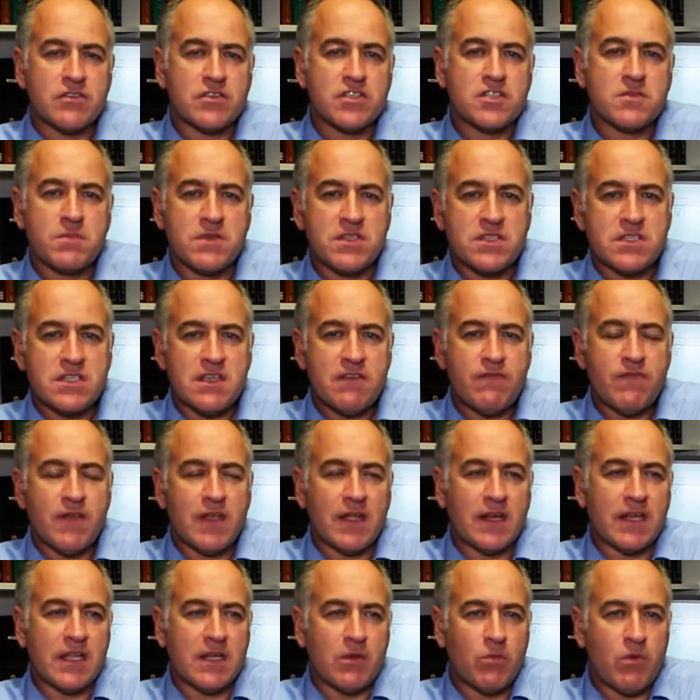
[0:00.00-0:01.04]
And
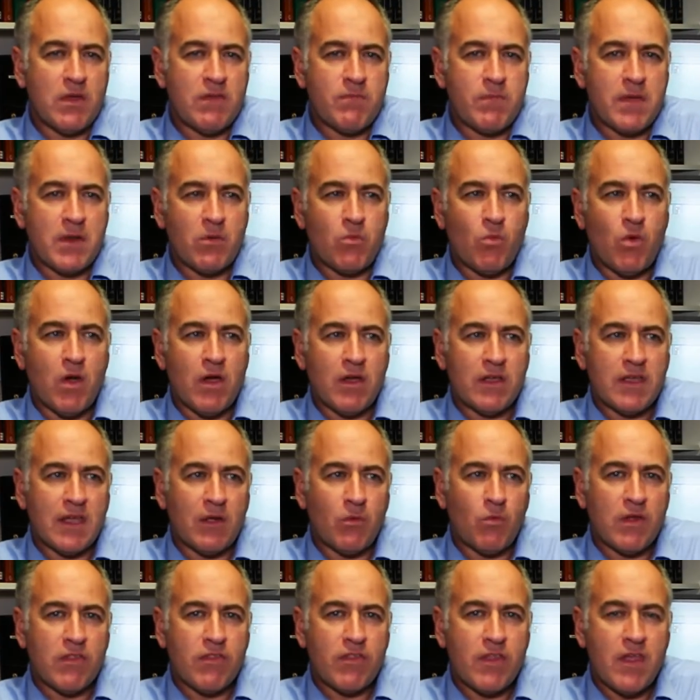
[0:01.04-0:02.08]
specifically, we've been
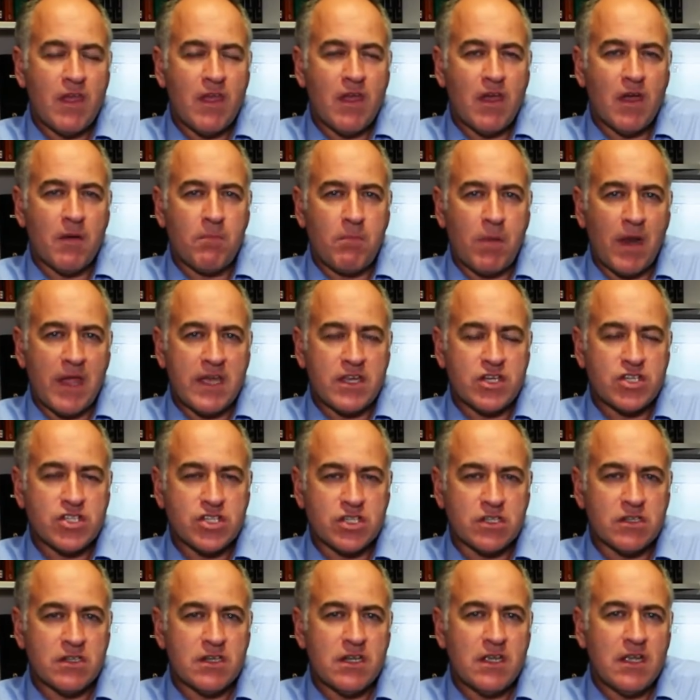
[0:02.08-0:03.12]
working with
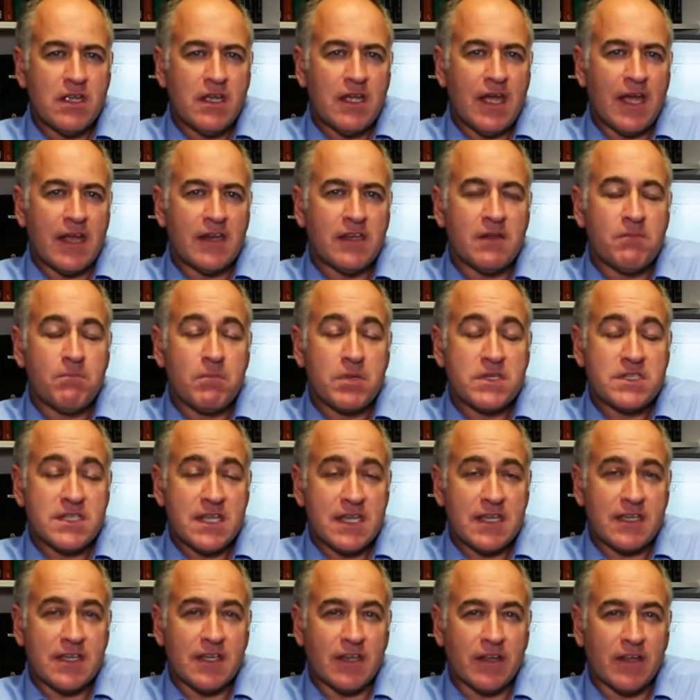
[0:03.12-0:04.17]
ablation, and in
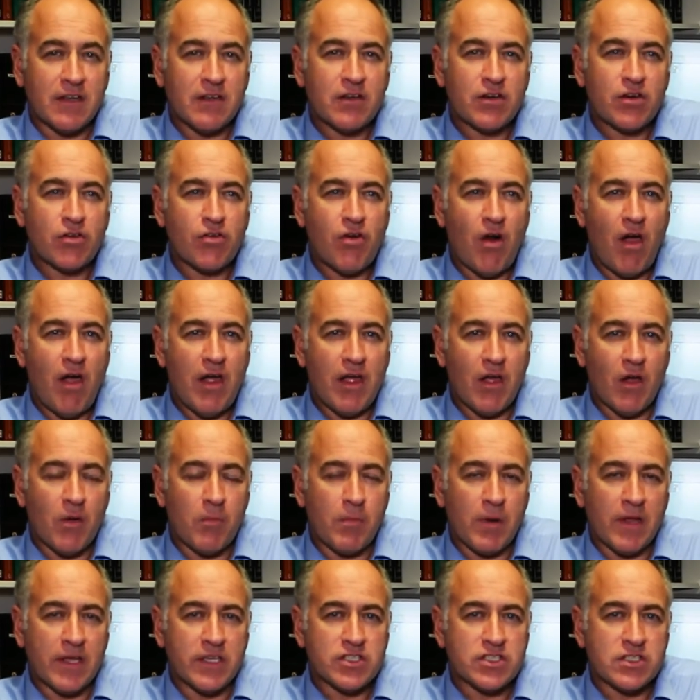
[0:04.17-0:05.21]
particular,
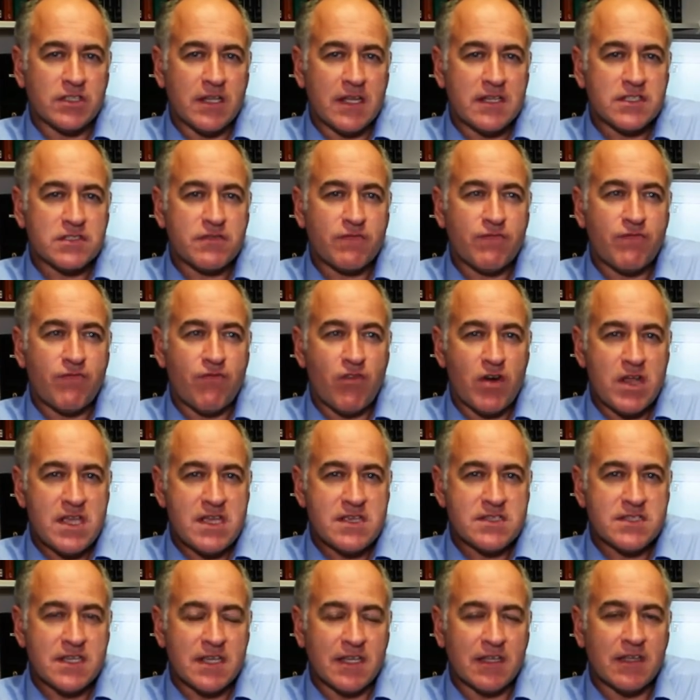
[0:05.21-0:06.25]
cryoablation. That's
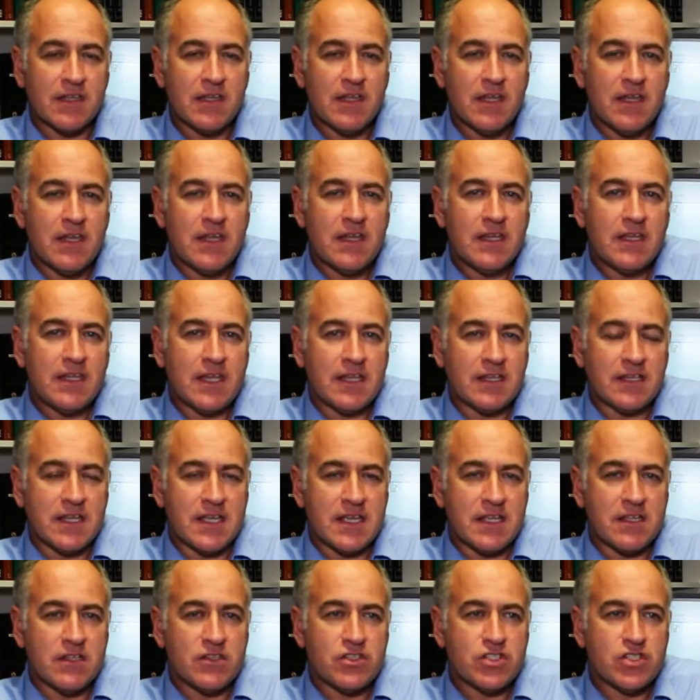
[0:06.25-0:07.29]
freezing
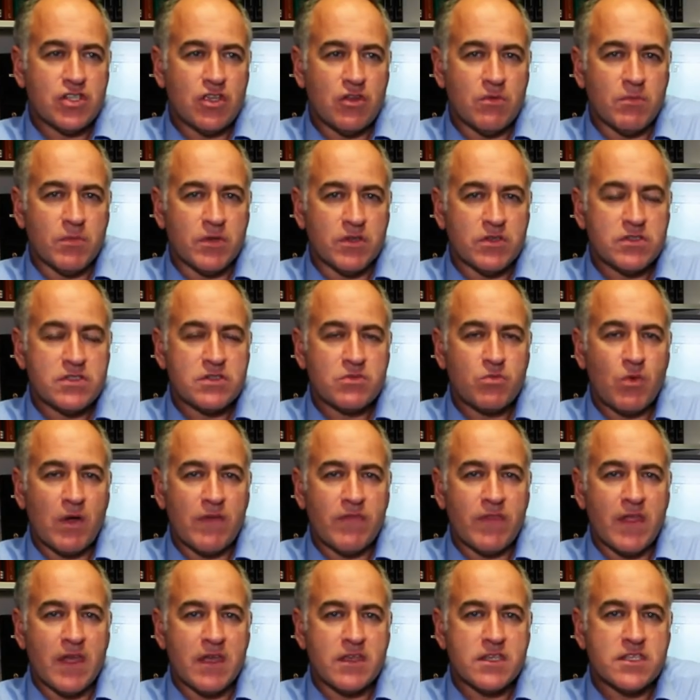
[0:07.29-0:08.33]
kidney tumours
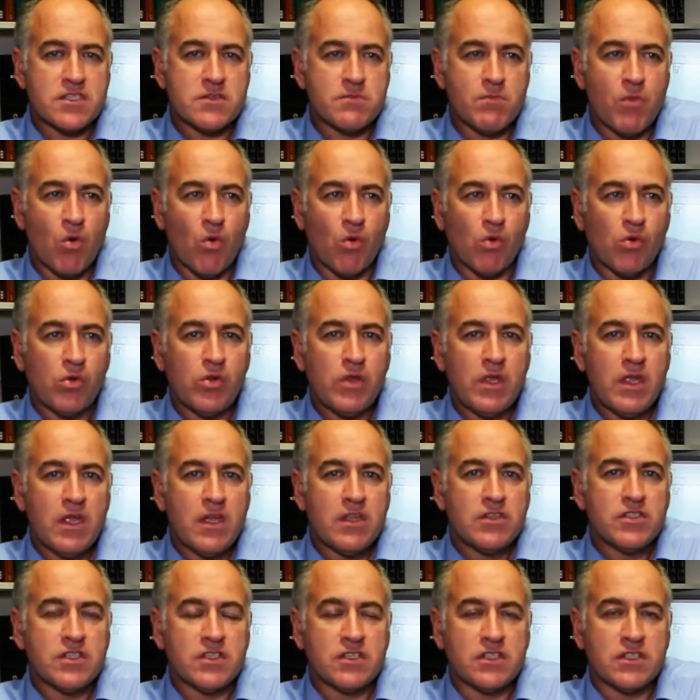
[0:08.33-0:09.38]
when they're small
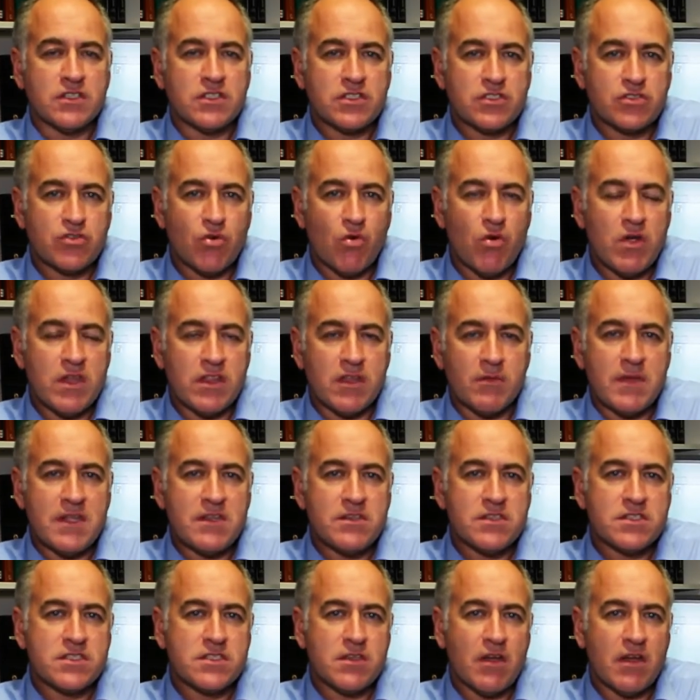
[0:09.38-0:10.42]
to destroy them
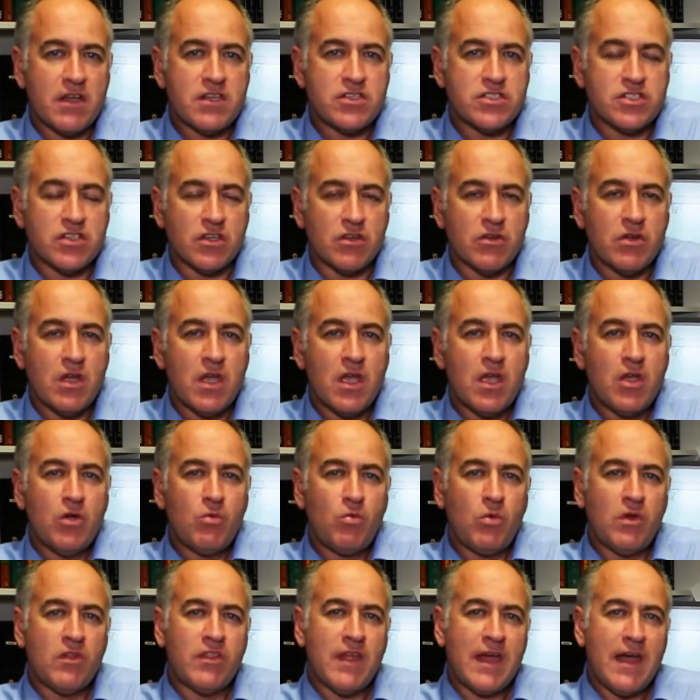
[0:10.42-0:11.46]
in situ
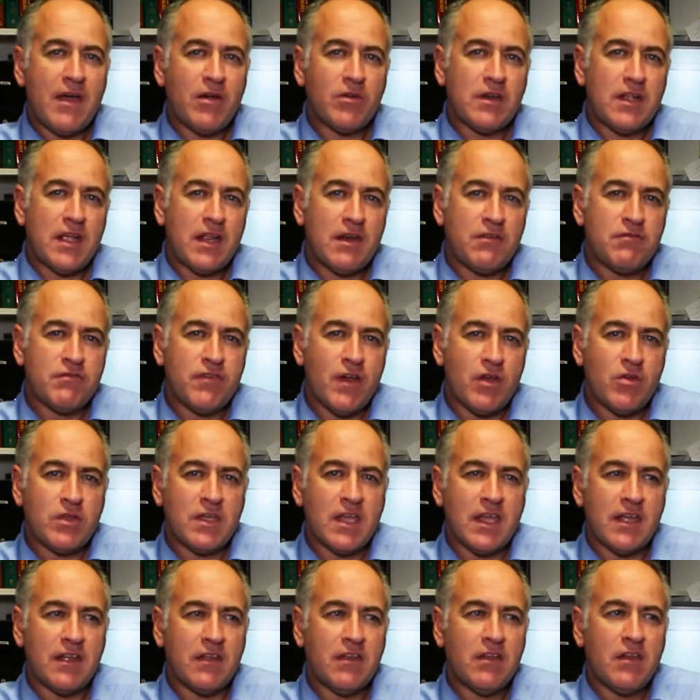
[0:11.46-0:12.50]
without
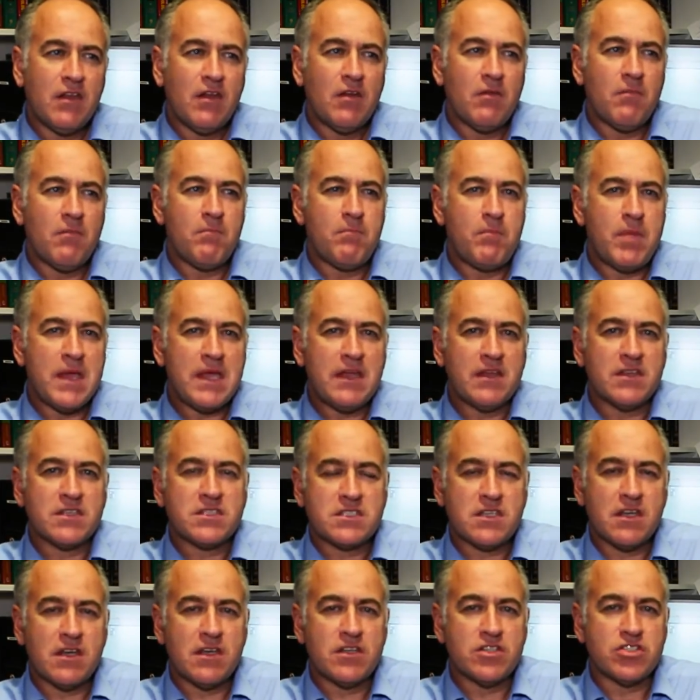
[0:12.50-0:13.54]
invoking bigger
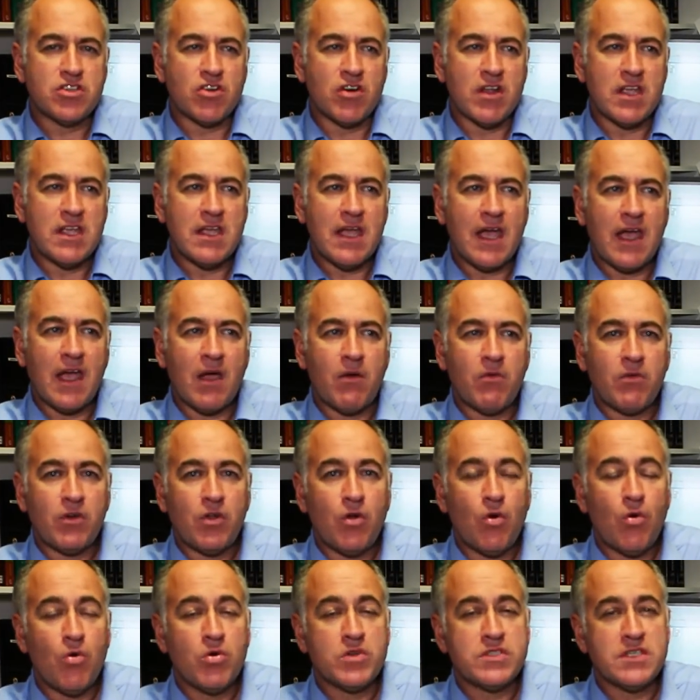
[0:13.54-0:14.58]
surgery and
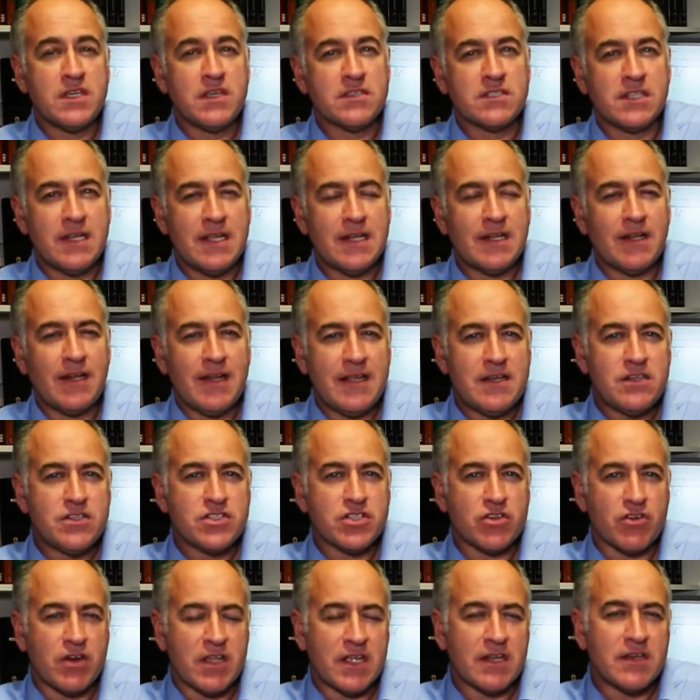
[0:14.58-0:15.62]
causing as little
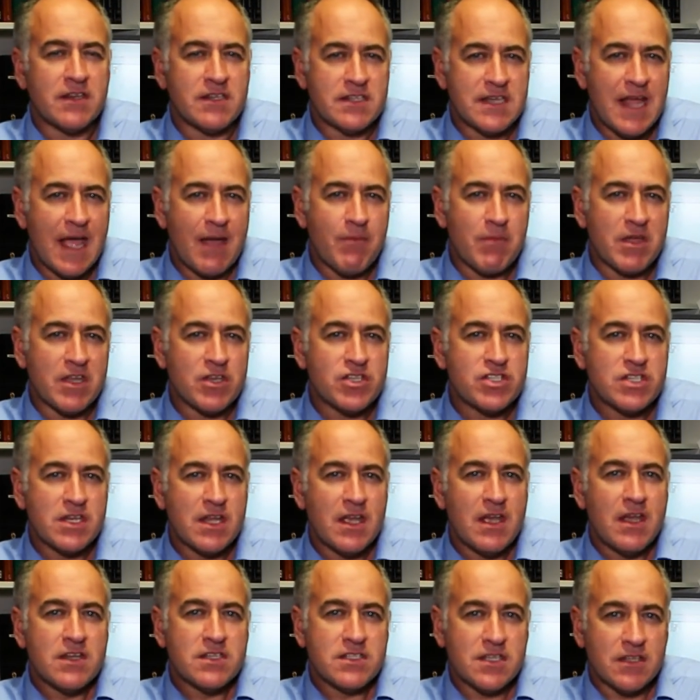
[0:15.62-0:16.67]
injury and damage
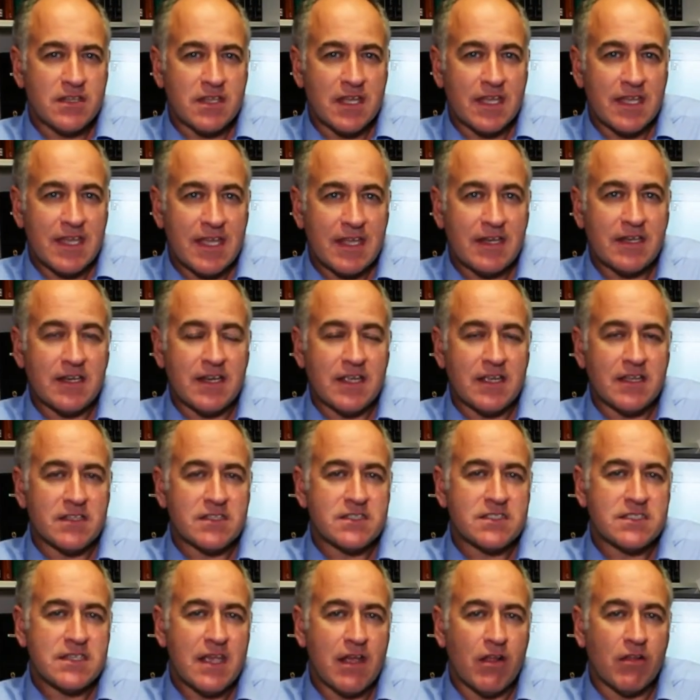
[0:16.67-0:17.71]
to the kidney
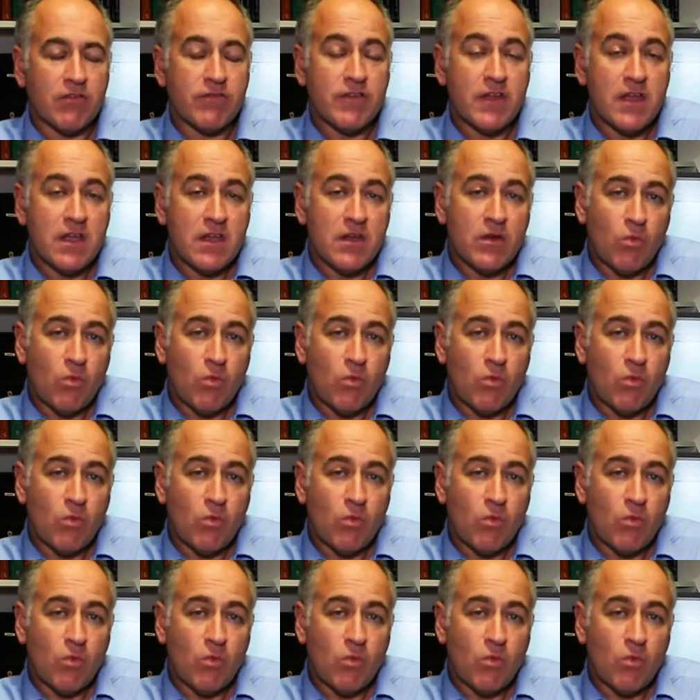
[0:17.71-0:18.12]
itself.